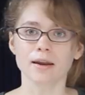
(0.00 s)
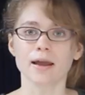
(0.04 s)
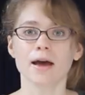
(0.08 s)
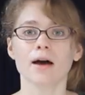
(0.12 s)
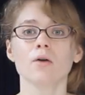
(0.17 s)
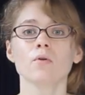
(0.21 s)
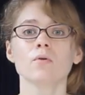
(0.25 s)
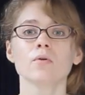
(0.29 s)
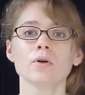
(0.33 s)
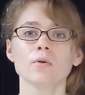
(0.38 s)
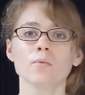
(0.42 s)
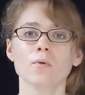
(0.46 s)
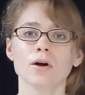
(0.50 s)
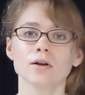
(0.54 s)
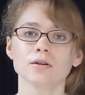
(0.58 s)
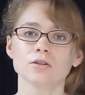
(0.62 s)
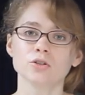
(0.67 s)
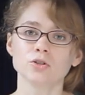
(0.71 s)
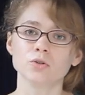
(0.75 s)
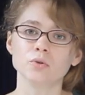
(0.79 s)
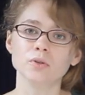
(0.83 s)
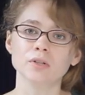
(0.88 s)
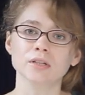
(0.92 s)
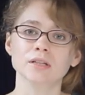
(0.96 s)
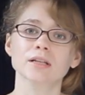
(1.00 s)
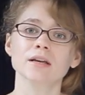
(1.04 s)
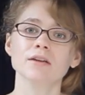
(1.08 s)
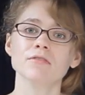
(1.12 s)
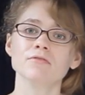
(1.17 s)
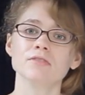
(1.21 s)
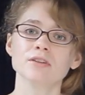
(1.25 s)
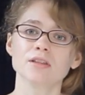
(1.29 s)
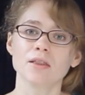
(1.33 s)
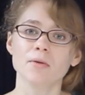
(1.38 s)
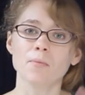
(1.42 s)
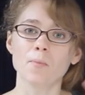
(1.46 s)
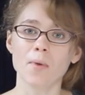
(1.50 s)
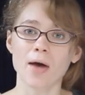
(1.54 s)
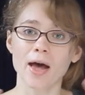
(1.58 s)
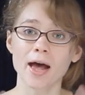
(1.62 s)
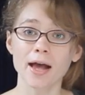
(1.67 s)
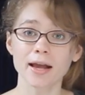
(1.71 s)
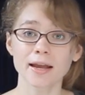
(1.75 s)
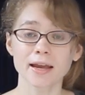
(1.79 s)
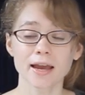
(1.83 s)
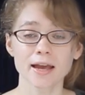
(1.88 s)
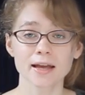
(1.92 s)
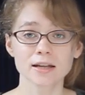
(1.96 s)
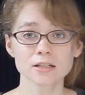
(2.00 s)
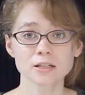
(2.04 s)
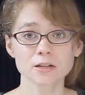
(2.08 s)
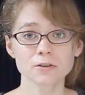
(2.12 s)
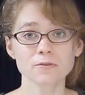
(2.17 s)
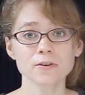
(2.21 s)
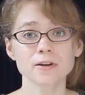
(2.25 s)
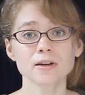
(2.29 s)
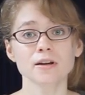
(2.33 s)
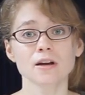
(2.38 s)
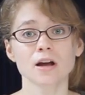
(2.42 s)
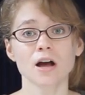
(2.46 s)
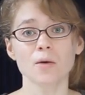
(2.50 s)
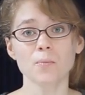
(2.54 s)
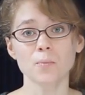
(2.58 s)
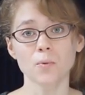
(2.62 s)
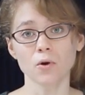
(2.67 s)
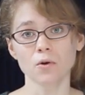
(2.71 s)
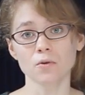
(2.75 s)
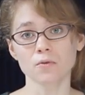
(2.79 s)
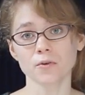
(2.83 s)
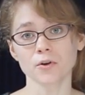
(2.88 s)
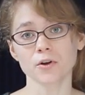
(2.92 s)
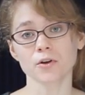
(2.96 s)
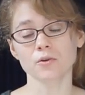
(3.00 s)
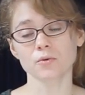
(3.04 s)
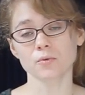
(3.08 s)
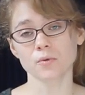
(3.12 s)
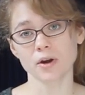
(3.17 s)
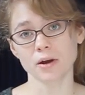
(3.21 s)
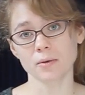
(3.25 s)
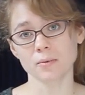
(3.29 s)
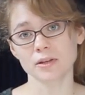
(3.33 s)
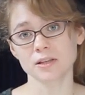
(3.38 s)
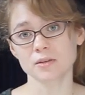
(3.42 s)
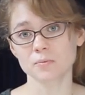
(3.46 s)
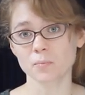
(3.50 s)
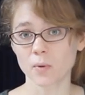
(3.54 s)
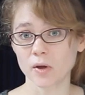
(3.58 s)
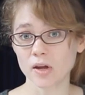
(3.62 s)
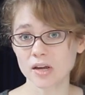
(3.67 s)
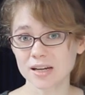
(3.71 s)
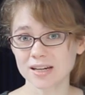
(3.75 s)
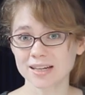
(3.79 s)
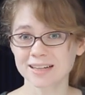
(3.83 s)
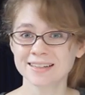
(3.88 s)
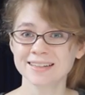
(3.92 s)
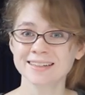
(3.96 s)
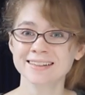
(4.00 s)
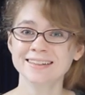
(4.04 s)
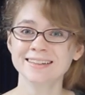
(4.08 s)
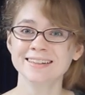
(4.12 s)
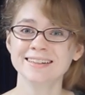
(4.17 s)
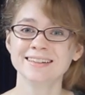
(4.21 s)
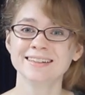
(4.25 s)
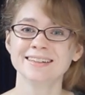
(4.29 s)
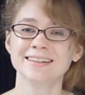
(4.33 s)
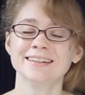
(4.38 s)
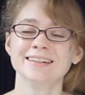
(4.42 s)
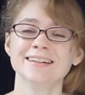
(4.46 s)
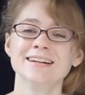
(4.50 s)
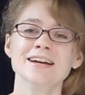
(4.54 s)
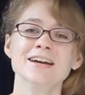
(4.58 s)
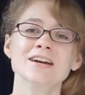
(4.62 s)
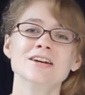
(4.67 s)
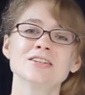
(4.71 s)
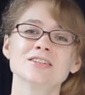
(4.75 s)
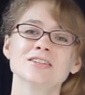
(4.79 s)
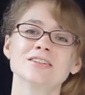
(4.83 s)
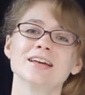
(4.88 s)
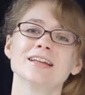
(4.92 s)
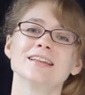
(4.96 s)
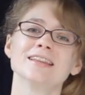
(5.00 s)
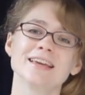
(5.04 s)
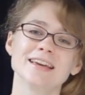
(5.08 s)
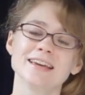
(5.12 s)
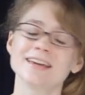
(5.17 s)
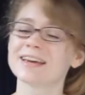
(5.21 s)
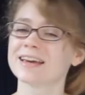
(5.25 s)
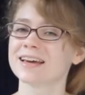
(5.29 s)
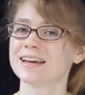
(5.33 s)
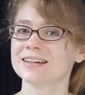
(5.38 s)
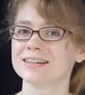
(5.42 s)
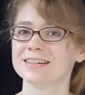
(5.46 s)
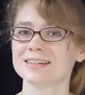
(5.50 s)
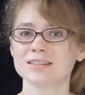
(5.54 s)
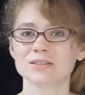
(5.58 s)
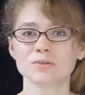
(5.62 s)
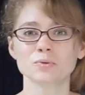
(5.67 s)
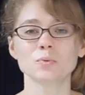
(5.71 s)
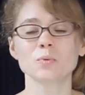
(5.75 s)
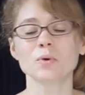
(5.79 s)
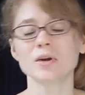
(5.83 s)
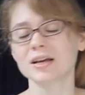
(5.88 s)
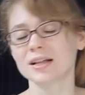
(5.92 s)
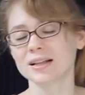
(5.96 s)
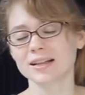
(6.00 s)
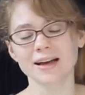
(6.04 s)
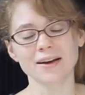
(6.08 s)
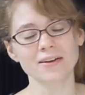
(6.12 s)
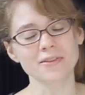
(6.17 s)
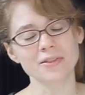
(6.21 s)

Now we want to lift the back end of it up over your rabbit's butt so that they can't just wiggle